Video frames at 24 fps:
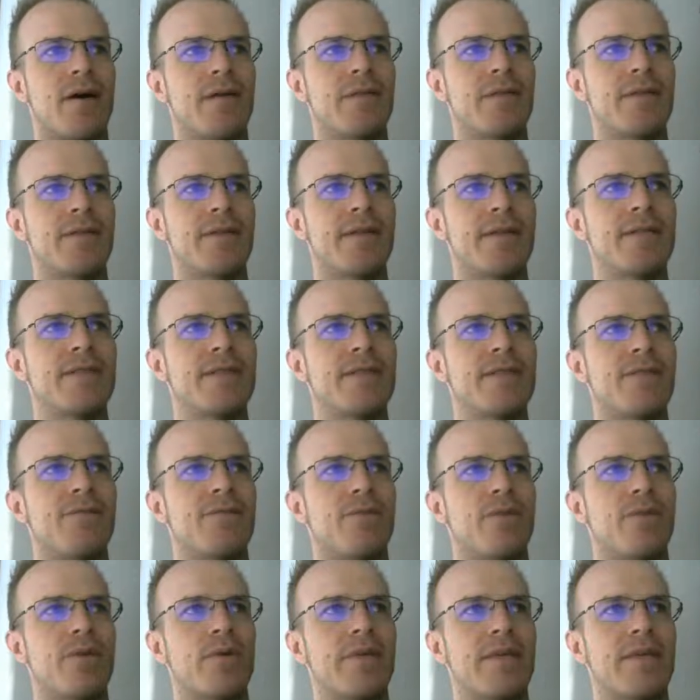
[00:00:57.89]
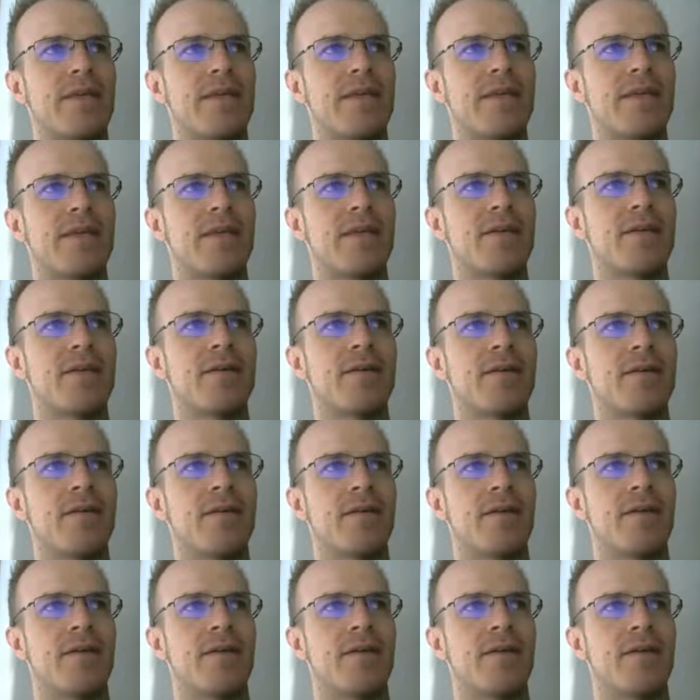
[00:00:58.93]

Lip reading: list for the year.